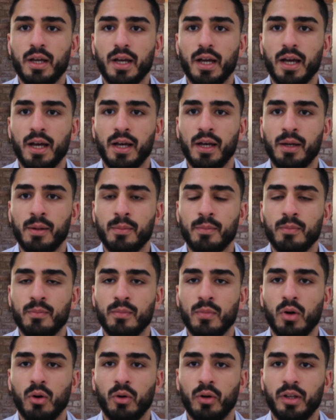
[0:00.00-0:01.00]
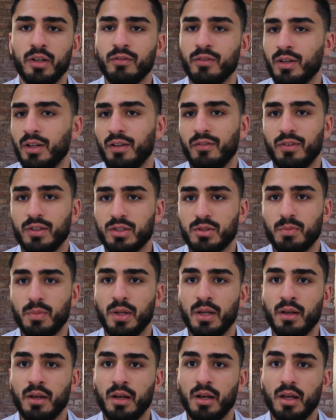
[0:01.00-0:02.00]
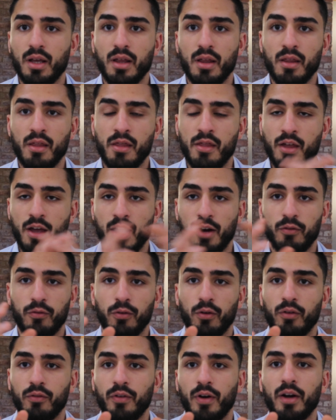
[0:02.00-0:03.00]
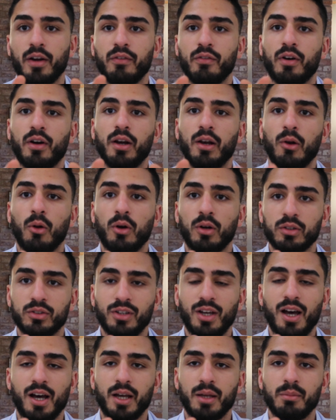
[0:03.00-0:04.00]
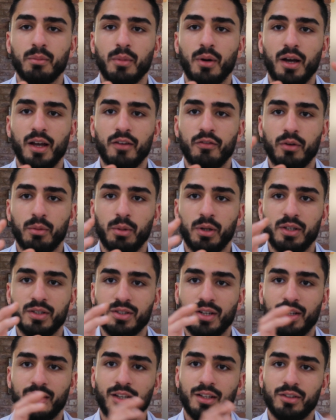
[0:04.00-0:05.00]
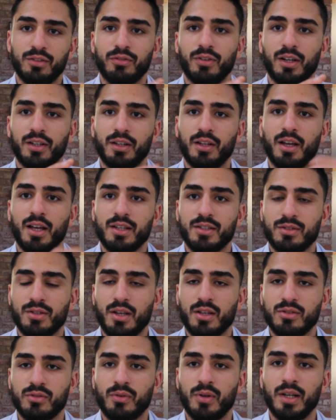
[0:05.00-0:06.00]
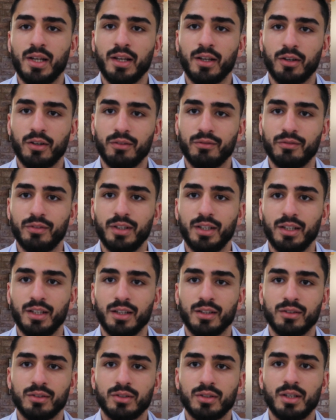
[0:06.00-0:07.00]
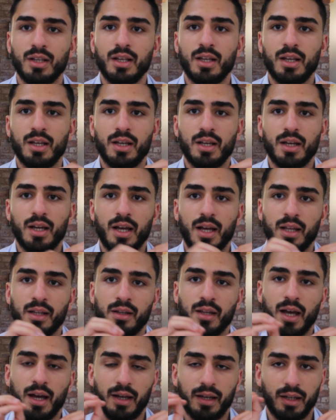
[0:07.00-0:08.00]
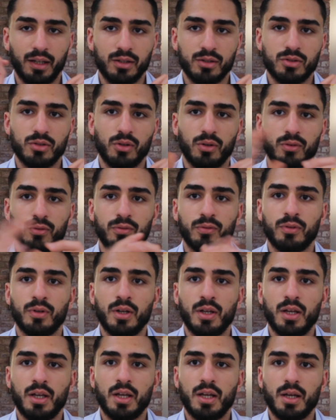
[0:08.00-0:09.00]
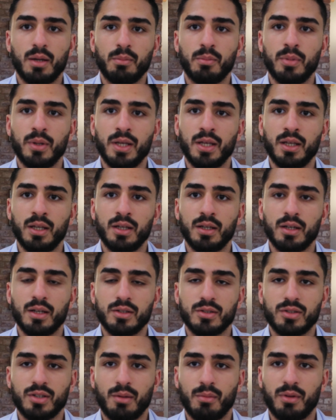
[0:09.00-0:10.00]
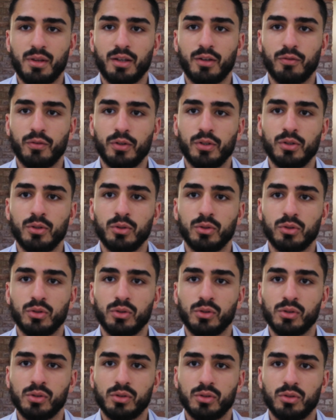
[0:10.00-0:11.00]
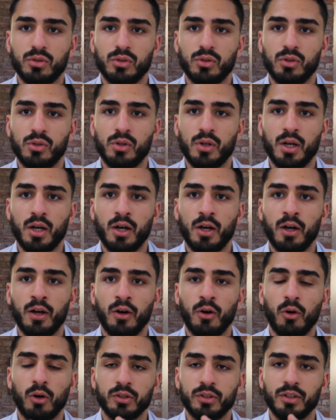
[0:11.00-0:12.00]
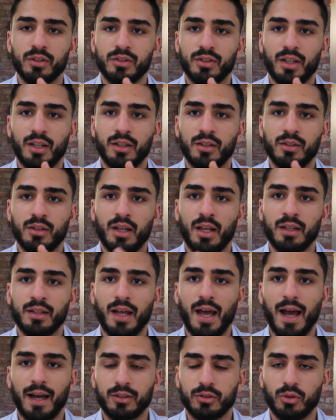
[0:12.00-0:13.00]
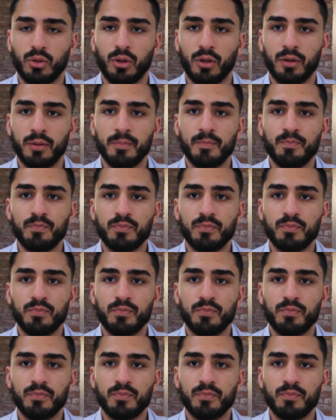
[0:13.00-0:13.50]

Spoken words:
even if it's been there for a very long time, but everybody's identified it as really inconvenient, and that can sort of be something for you to audit and act on.